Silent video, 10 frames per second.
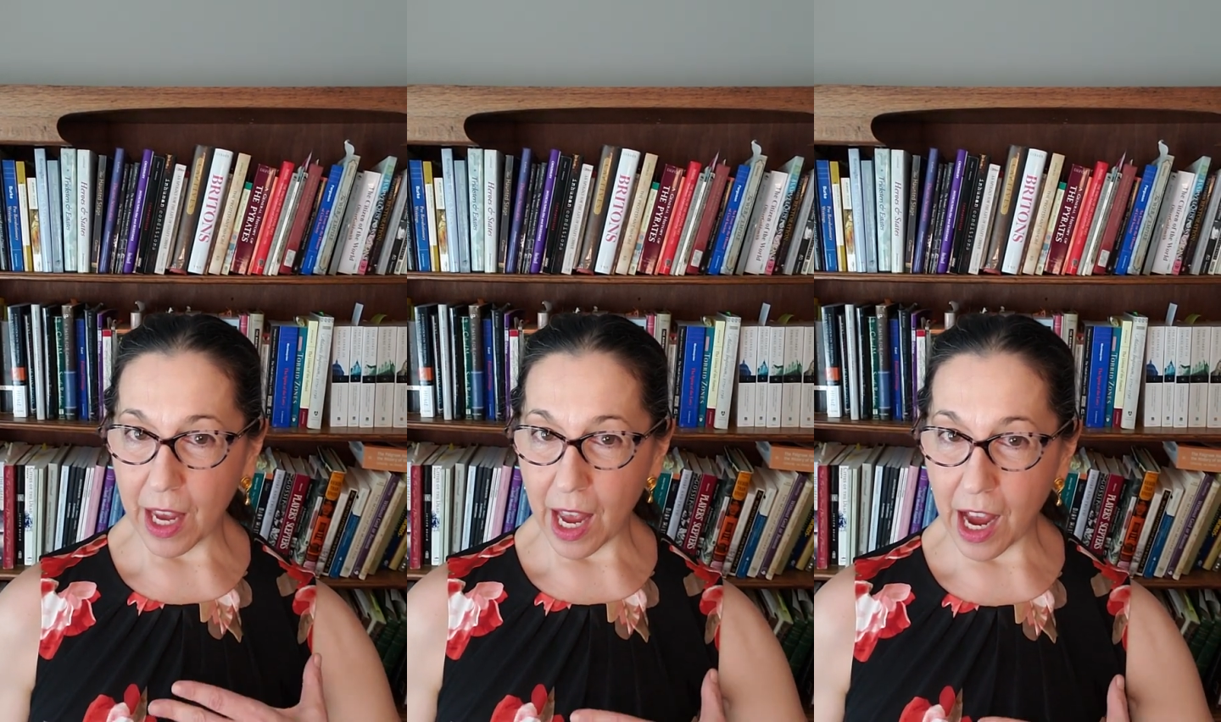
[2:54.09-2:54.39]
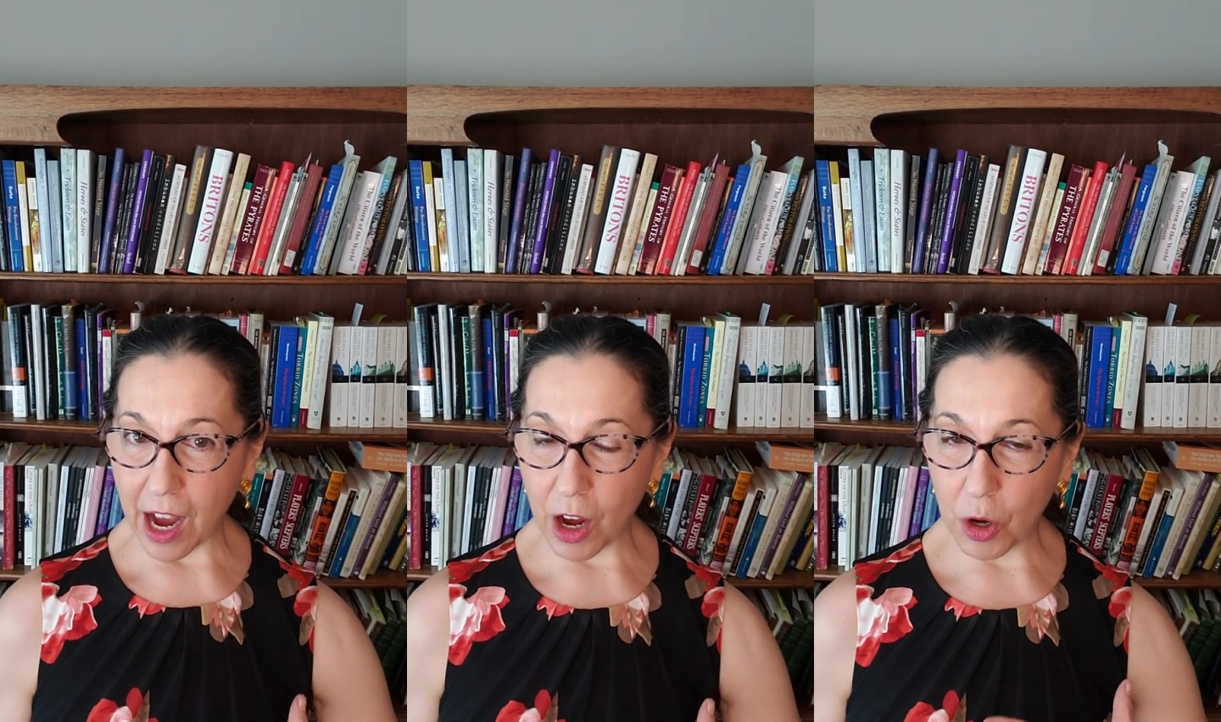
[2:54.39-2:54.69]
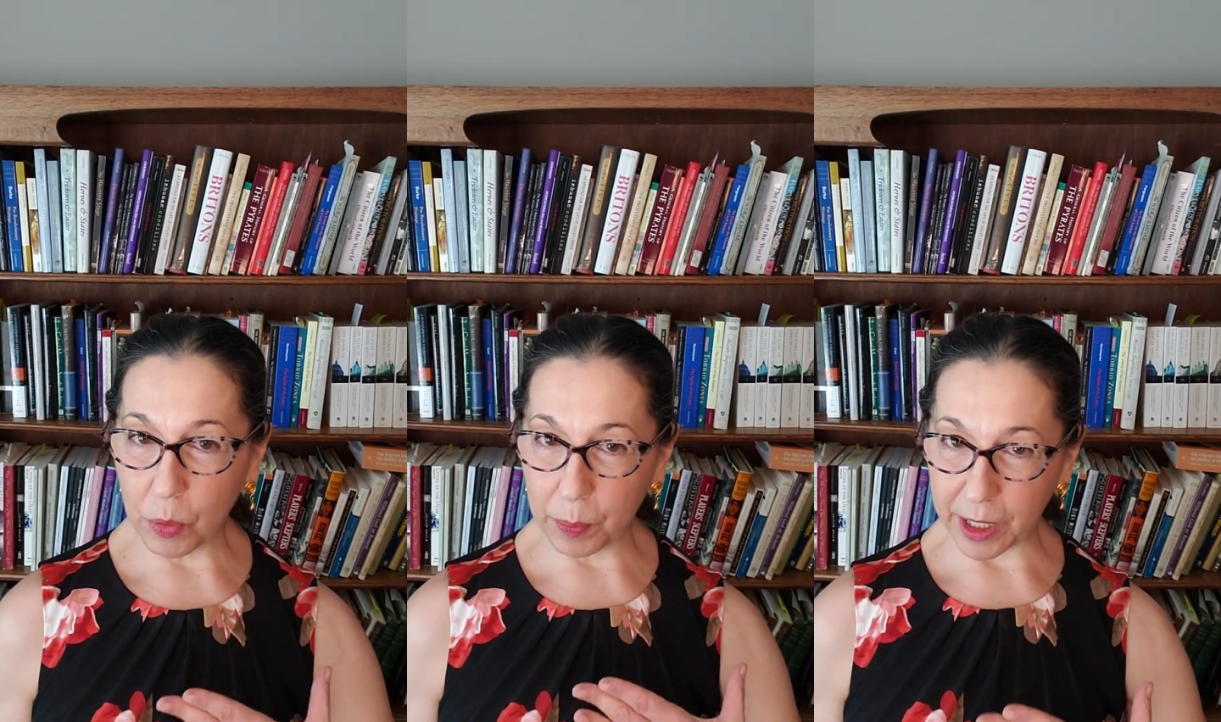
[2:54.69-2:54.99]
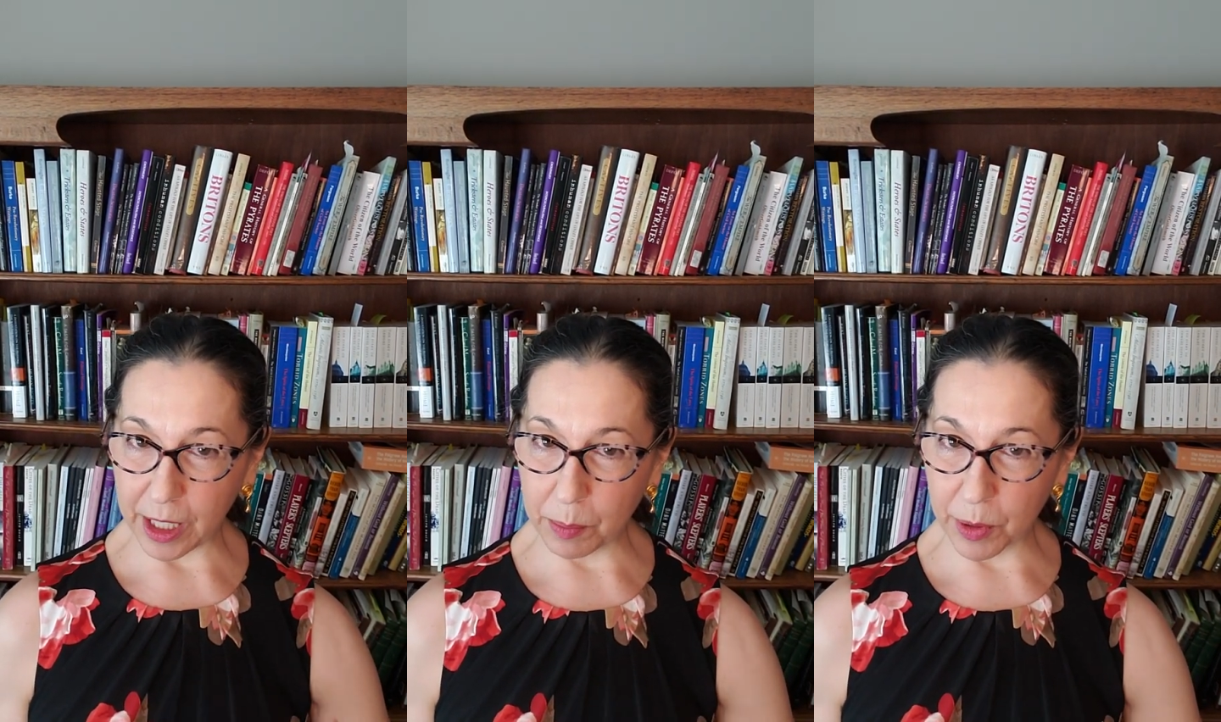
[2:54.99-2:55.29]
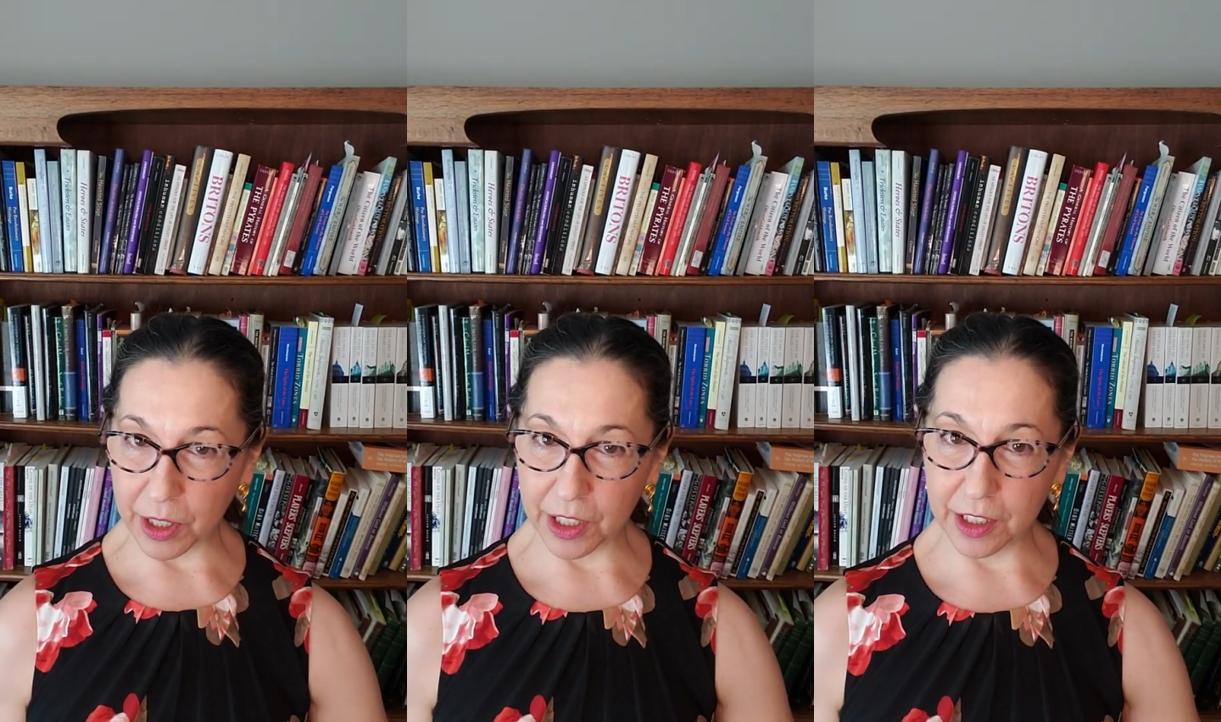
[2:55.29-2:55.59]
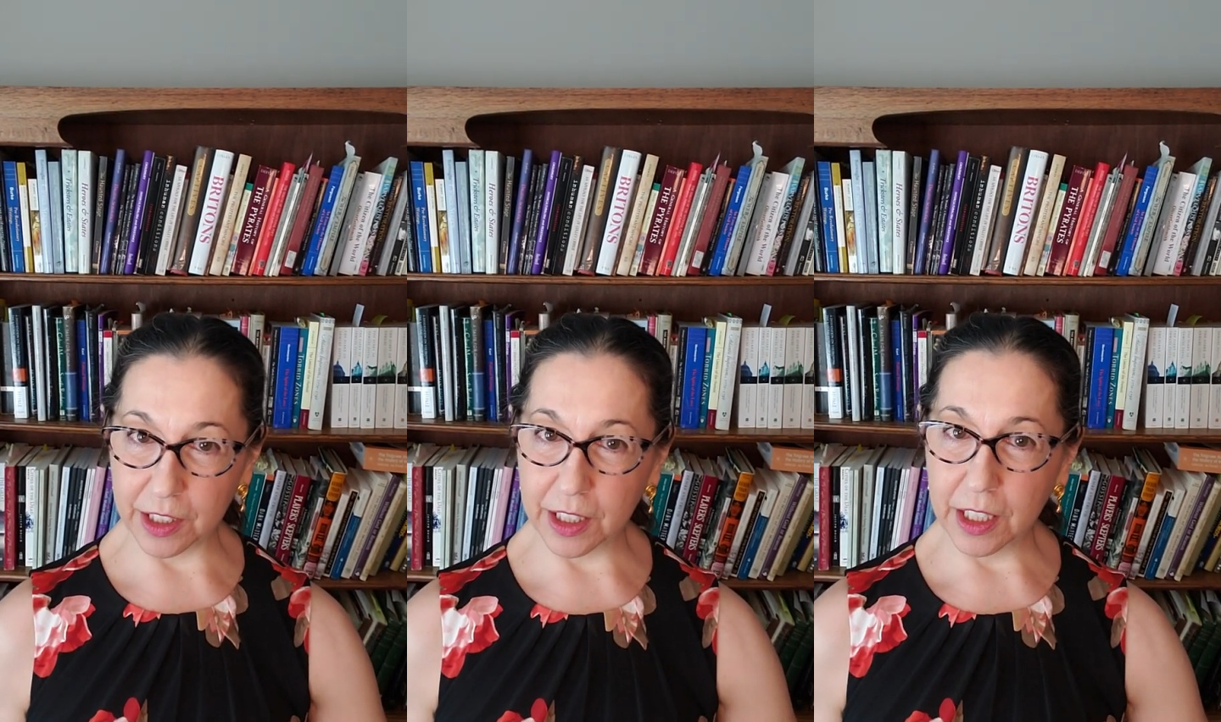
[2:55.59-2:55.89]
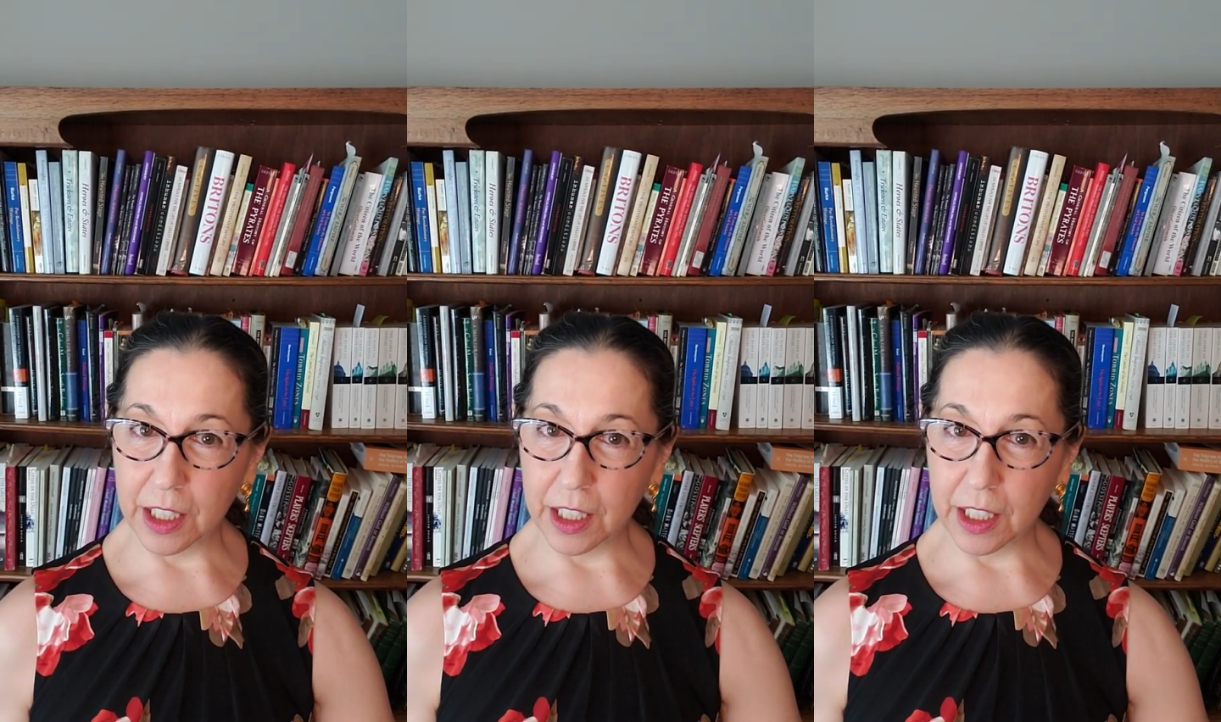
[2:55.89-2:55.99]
how people